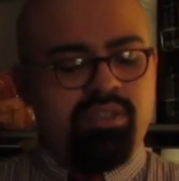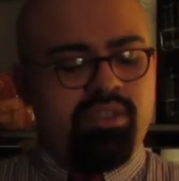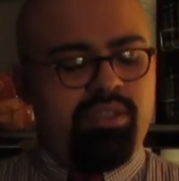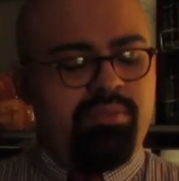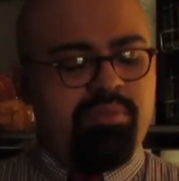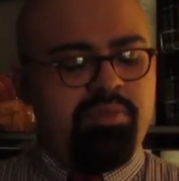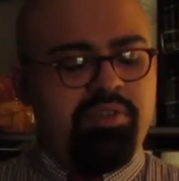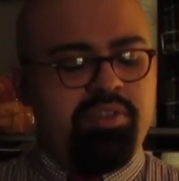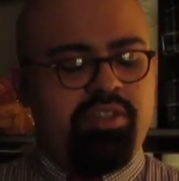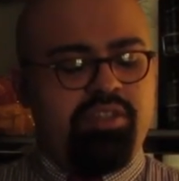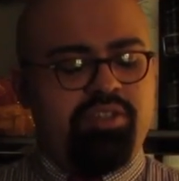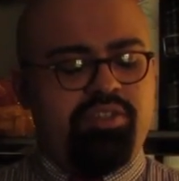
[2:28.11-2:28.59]

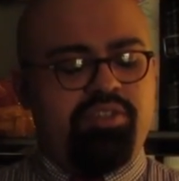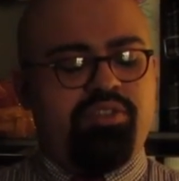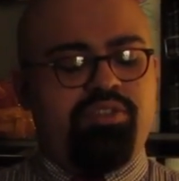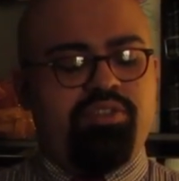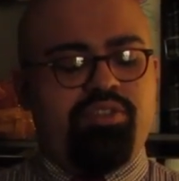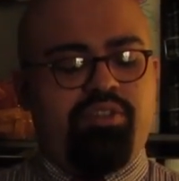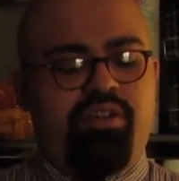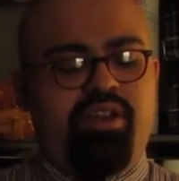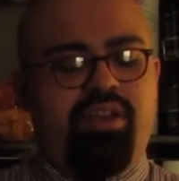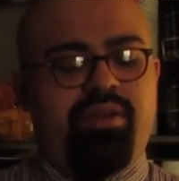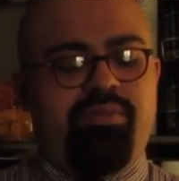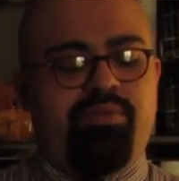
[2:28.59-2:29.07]
musicians
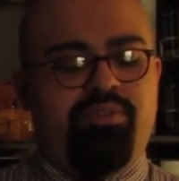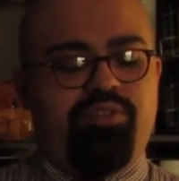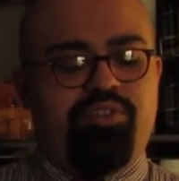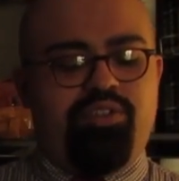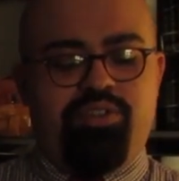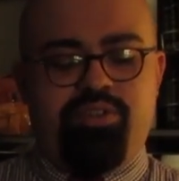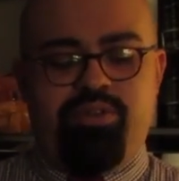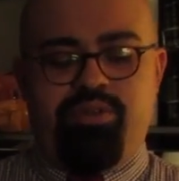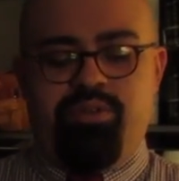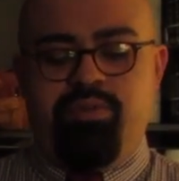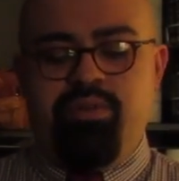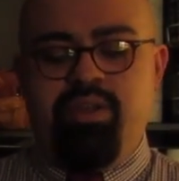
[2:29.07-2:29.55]
are able
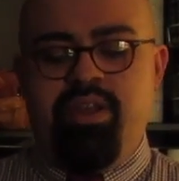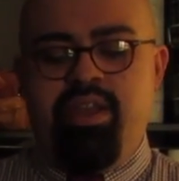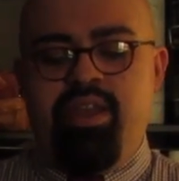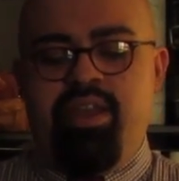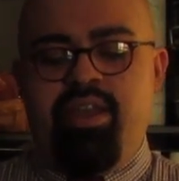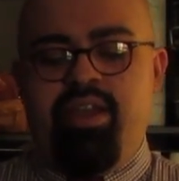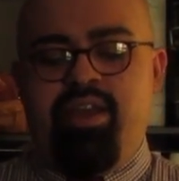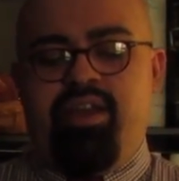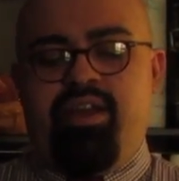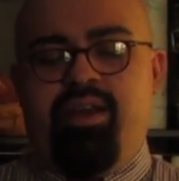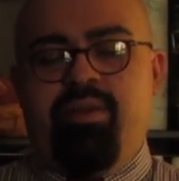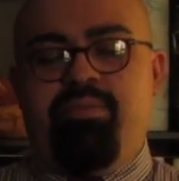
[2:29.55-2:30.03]
to
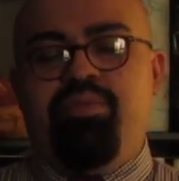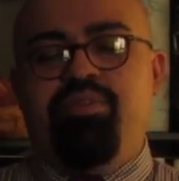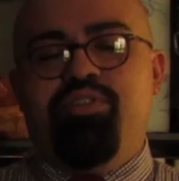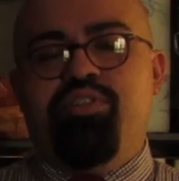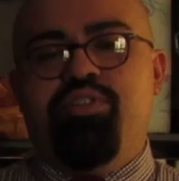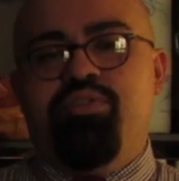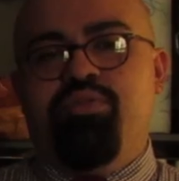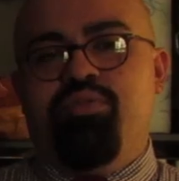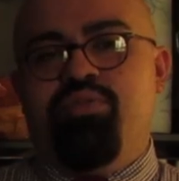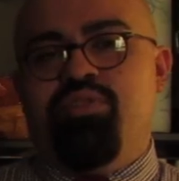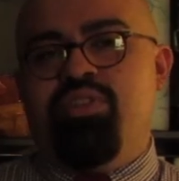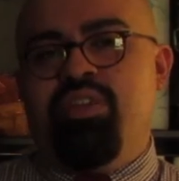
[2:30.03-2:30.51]

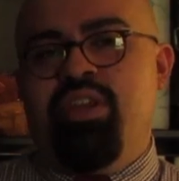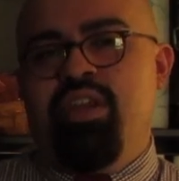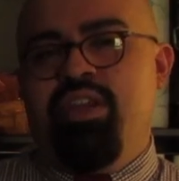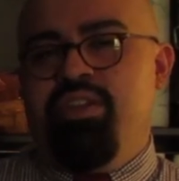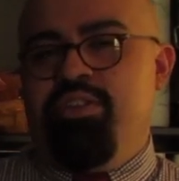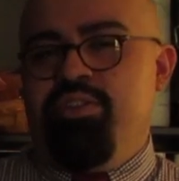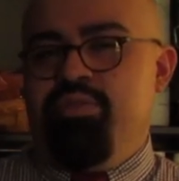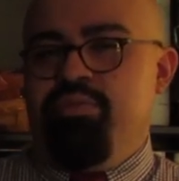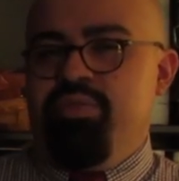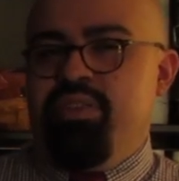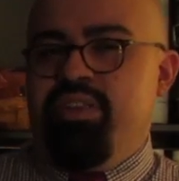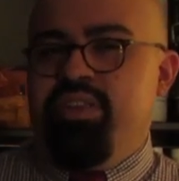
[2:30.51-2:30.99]
produce
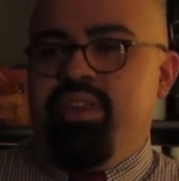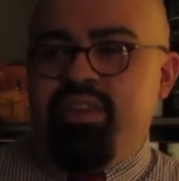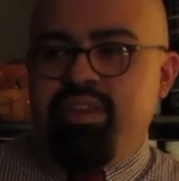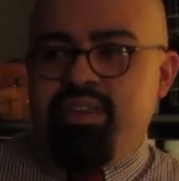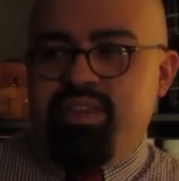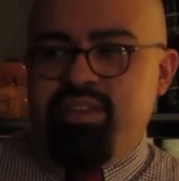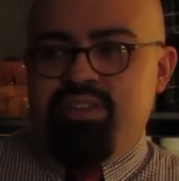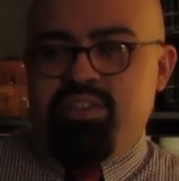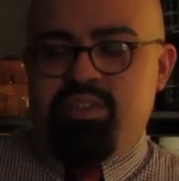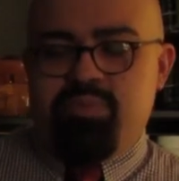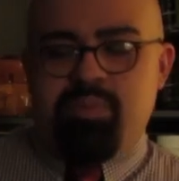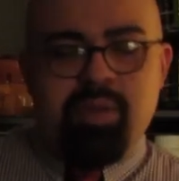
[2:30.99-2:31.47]
unique
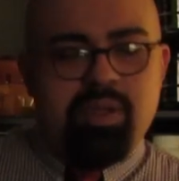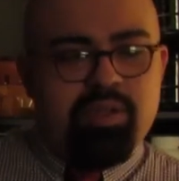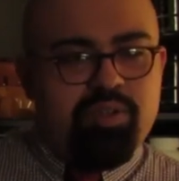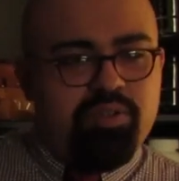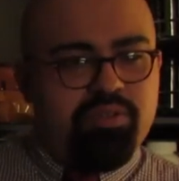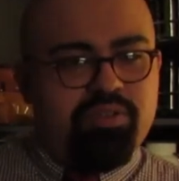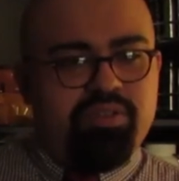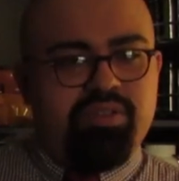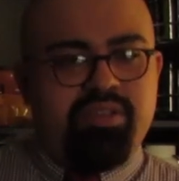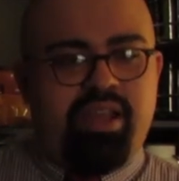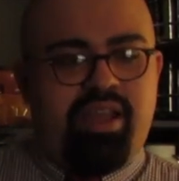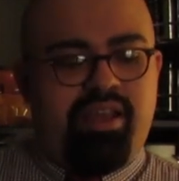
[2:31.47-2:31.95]
and special
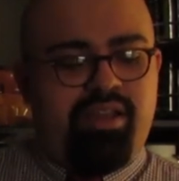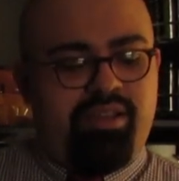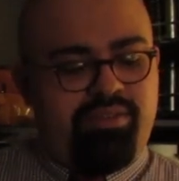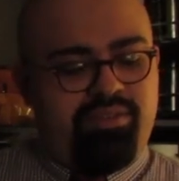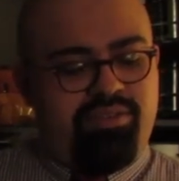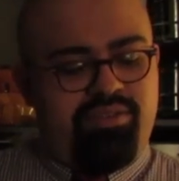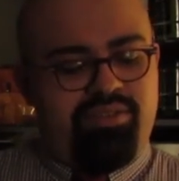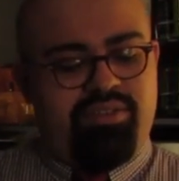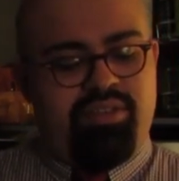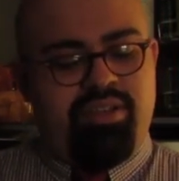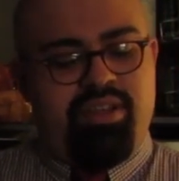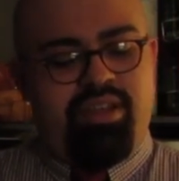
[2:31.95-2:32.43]

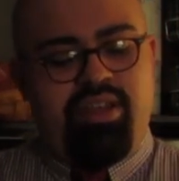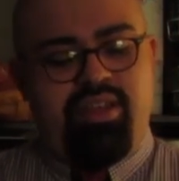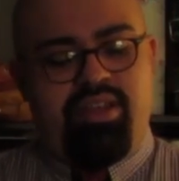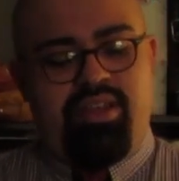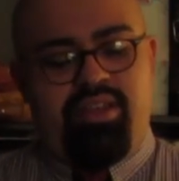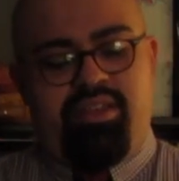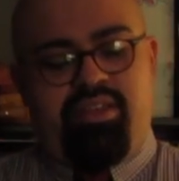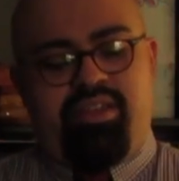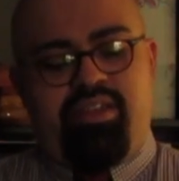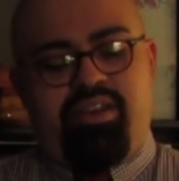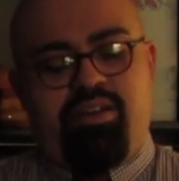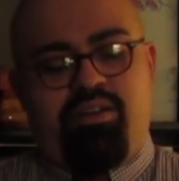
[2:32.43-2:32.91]
sounds
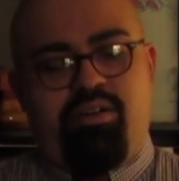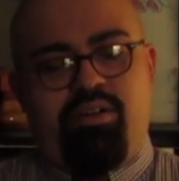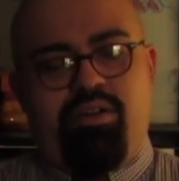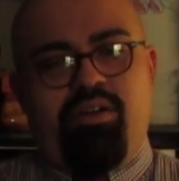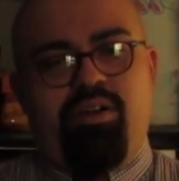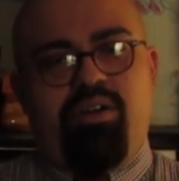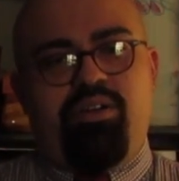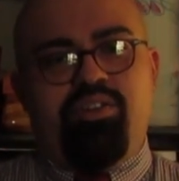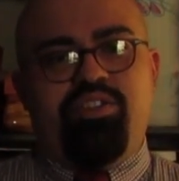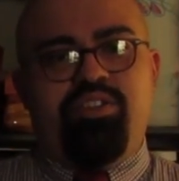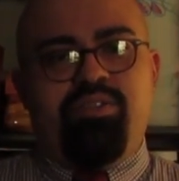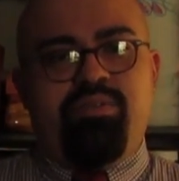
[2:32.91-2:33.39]
that are
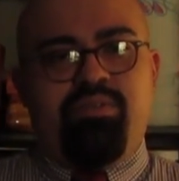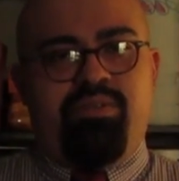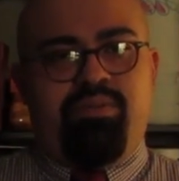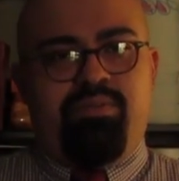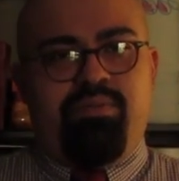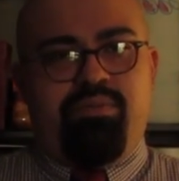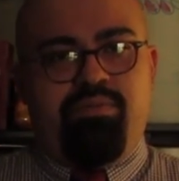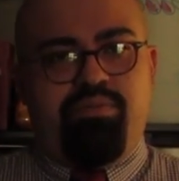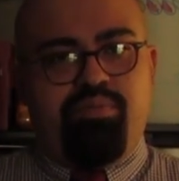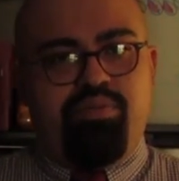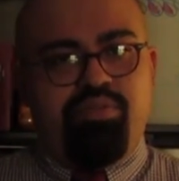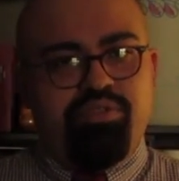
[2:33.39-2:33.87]
hard to
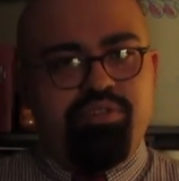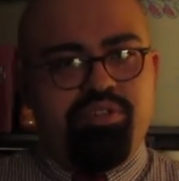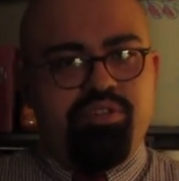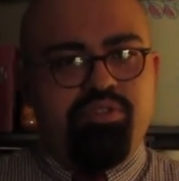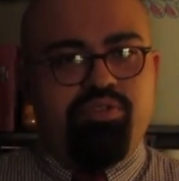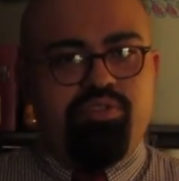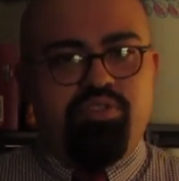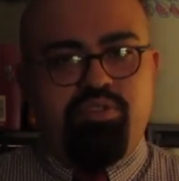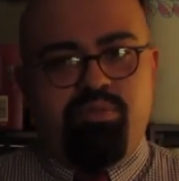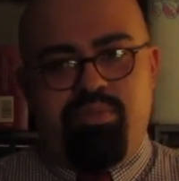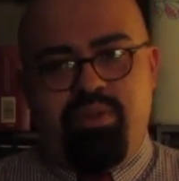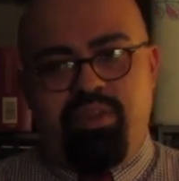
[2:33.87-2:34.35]

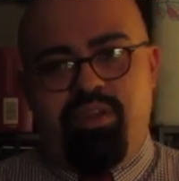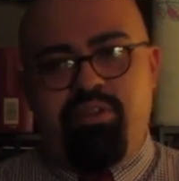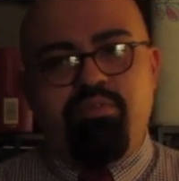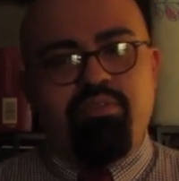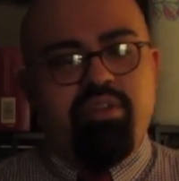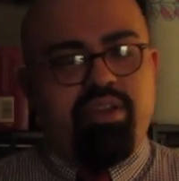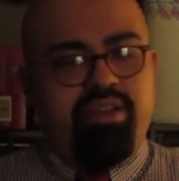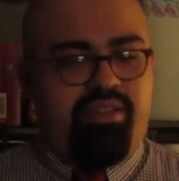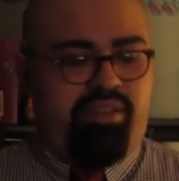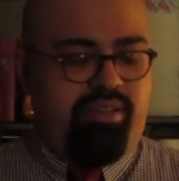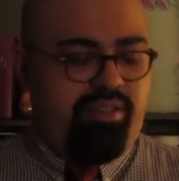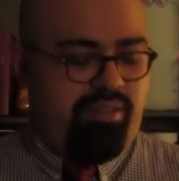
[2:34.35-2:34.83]
produce or be
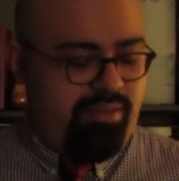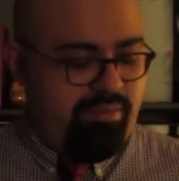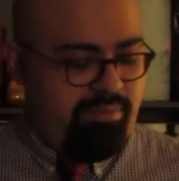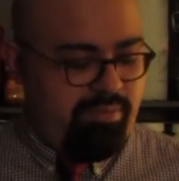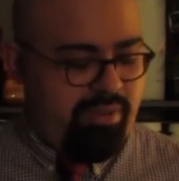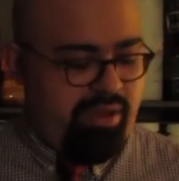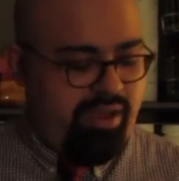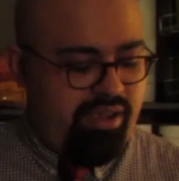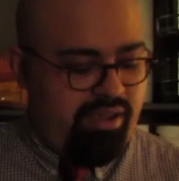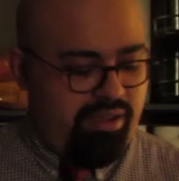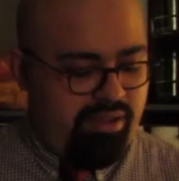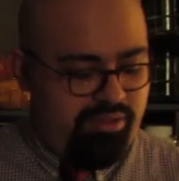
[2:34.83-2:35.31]
created
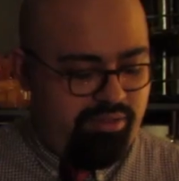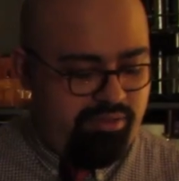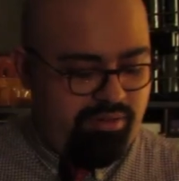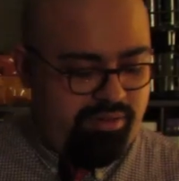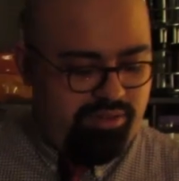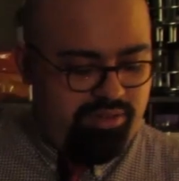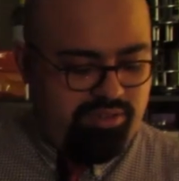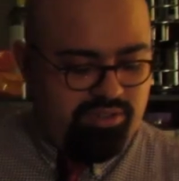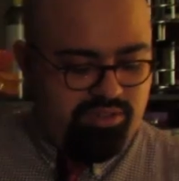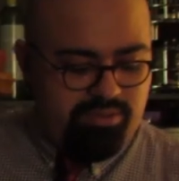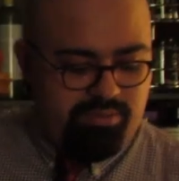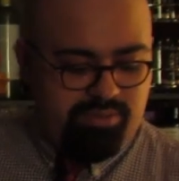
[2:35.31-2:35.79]
by other
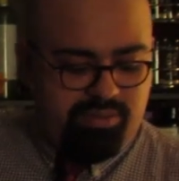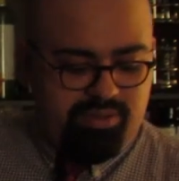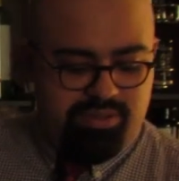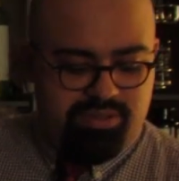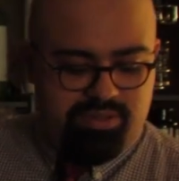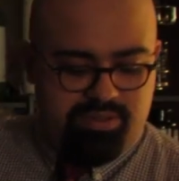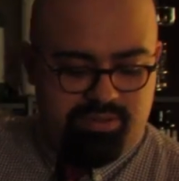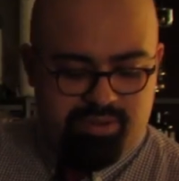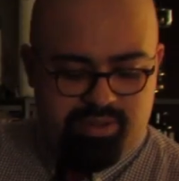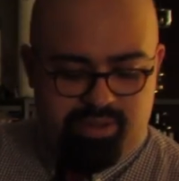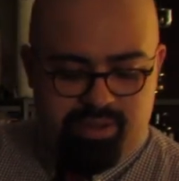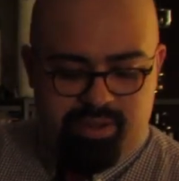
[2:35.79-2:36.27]

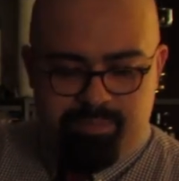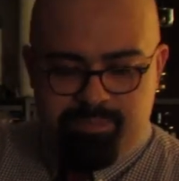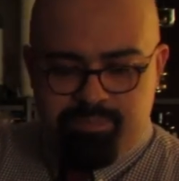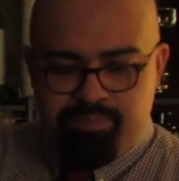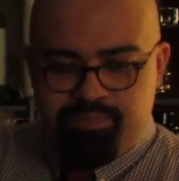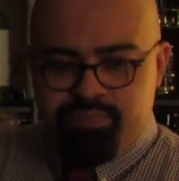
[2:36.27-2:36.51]
instruments. Okay,